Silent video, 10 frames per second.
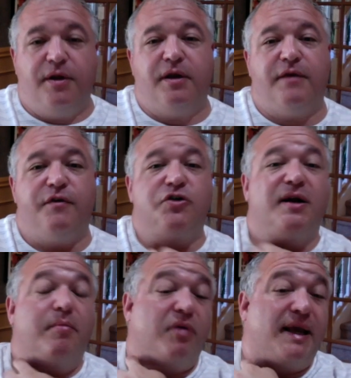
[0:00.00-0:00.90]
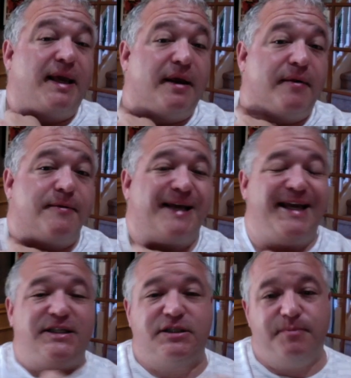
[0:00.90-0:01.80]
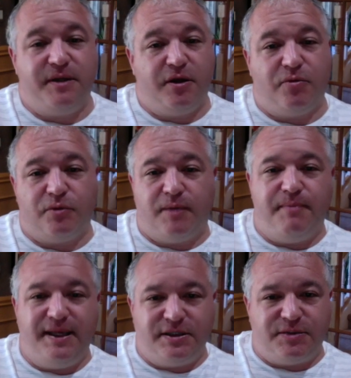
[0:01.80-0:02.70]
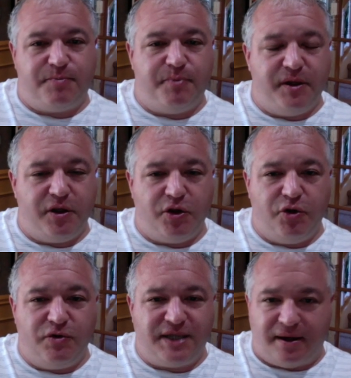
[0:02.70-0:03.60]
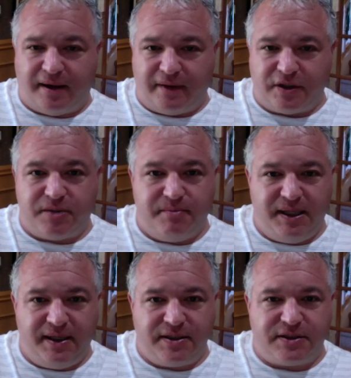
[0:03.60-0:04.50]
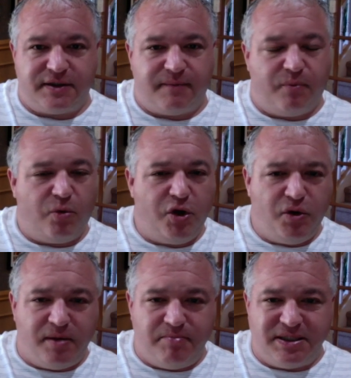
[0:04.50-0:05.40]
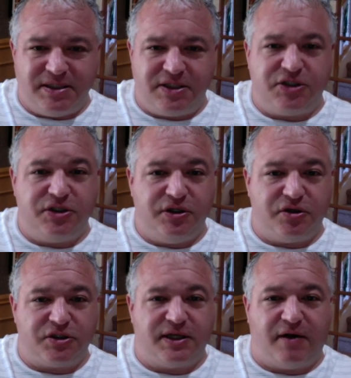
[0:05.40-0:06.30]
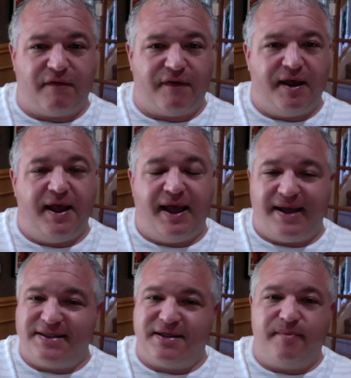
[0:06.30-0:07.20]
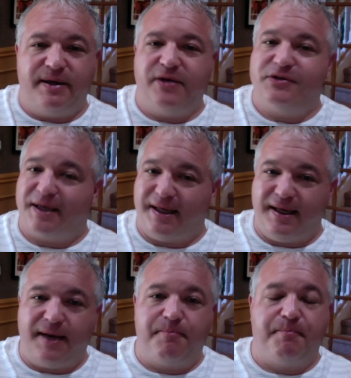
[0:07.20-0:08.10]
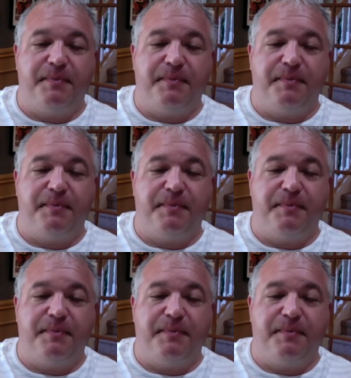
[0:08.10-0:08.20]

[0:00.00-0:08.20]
If you're trying to break in, it just you know it means use that knowledge it means the more you can position yourself as somebody who's like yep